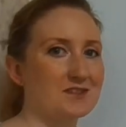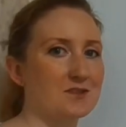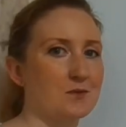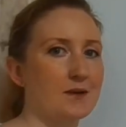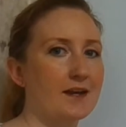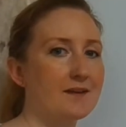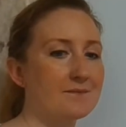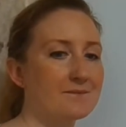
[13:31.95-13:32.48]

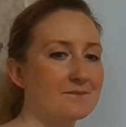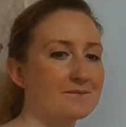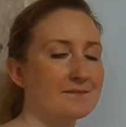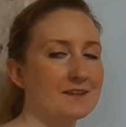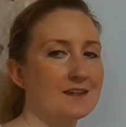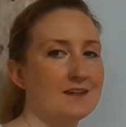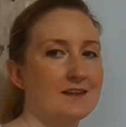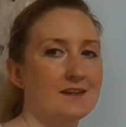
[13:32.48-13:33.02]
okay?
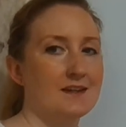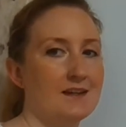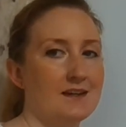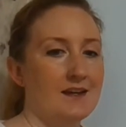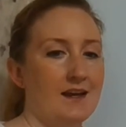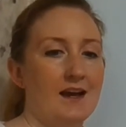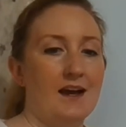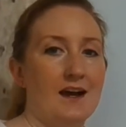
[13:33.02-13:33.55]

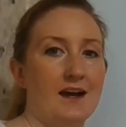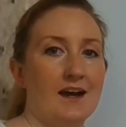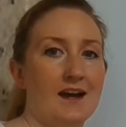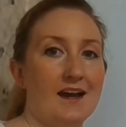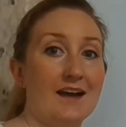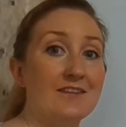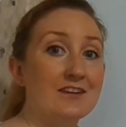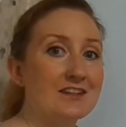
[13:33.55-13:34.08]

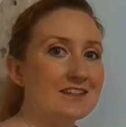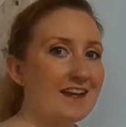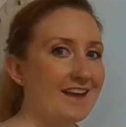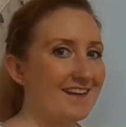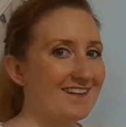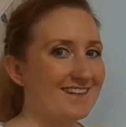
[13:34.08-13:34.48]
Have a good day.